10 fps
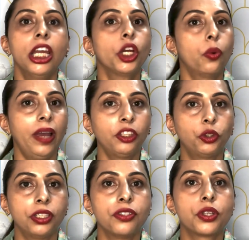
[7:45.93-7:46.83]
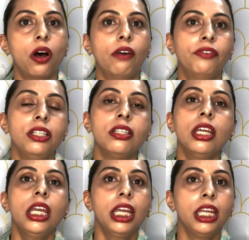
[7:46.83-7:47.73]
questions often
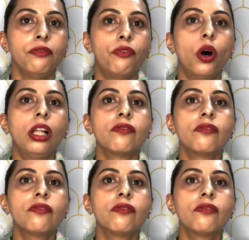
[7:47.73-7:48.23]
involve